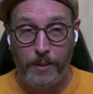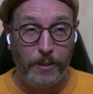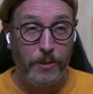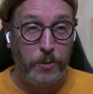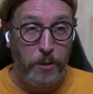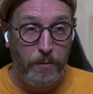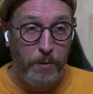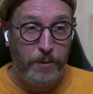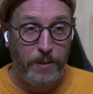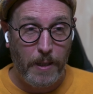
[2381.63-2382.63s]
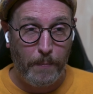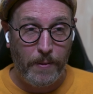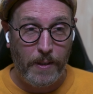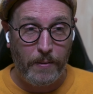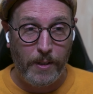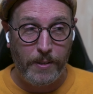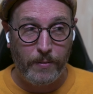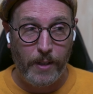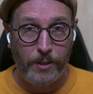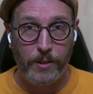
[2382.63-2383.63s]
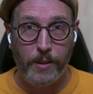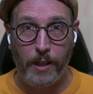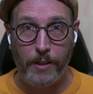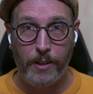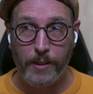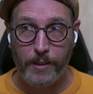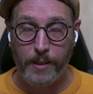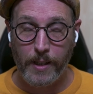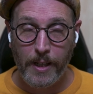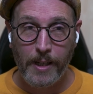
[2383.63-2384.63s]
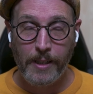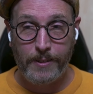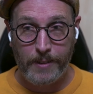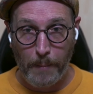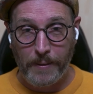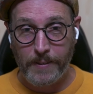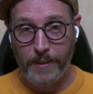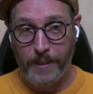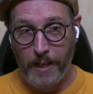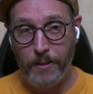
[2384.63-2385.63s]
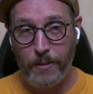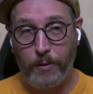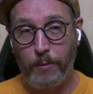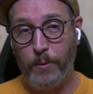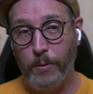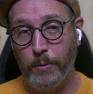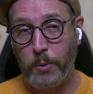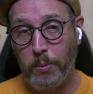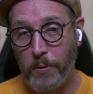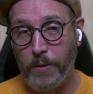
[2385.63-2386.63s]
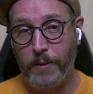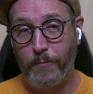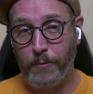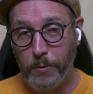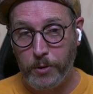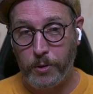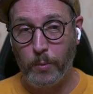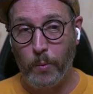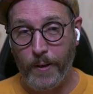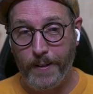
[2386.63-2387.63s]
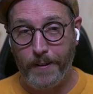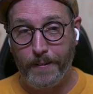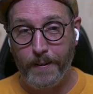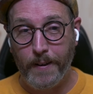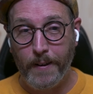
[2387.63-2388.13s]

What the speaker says: I think Servo is a step in that right direction. And I think that stepping together through toward a future where